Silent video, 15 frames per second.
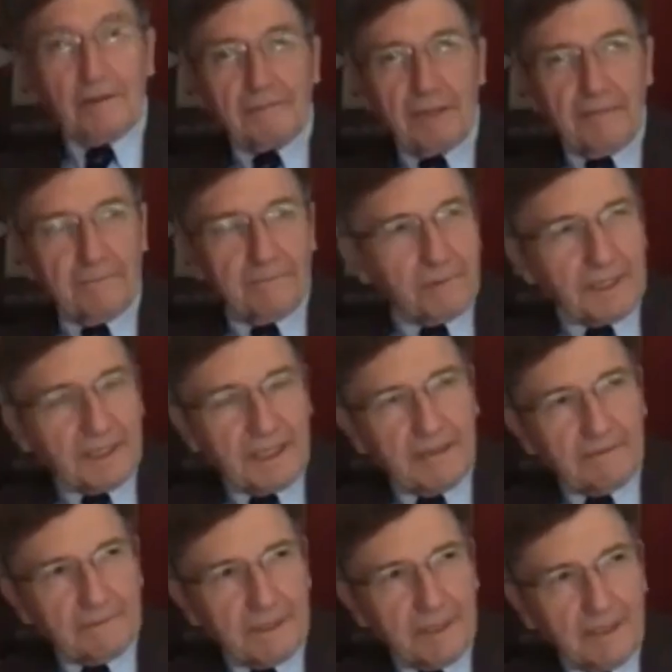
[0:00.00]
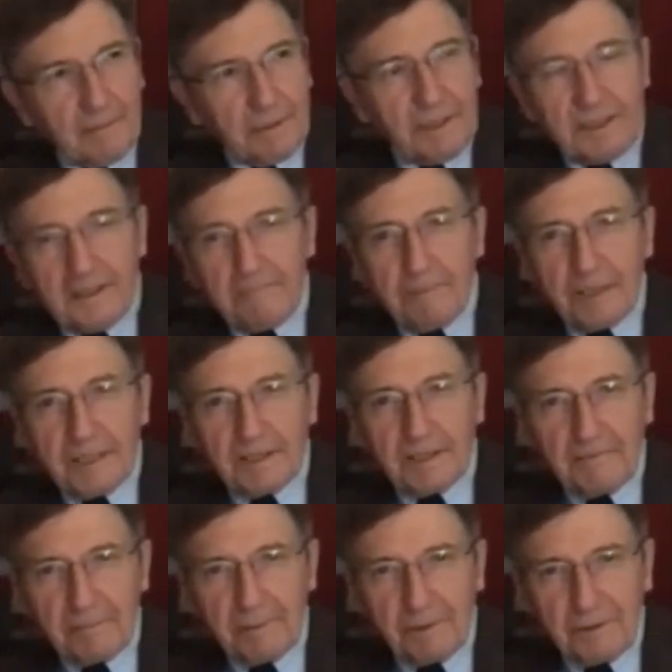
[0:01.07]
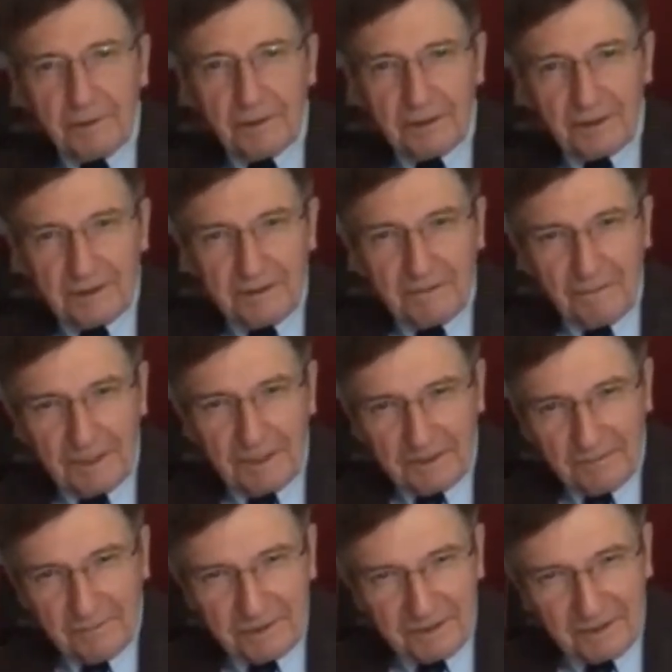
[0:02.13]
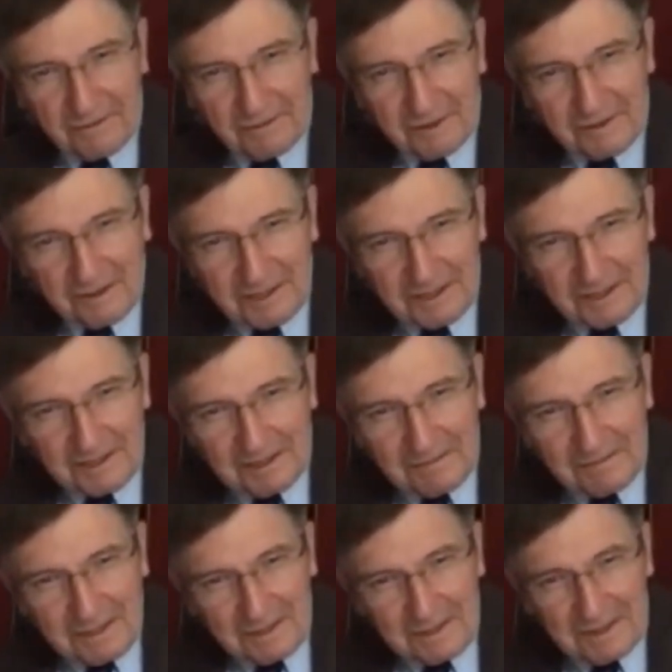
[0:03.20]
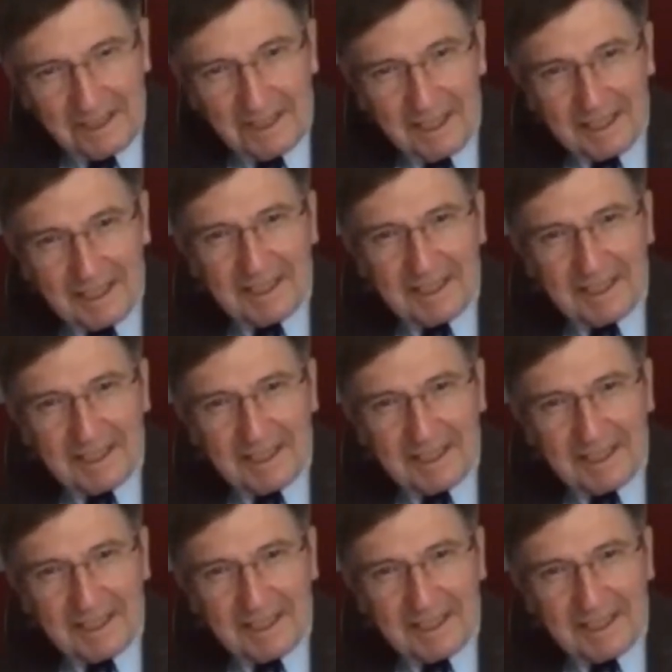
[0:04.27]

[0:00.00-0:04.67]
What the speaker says: Oh, the problem, we need a bigger computer to find the roots of the quadratic equation.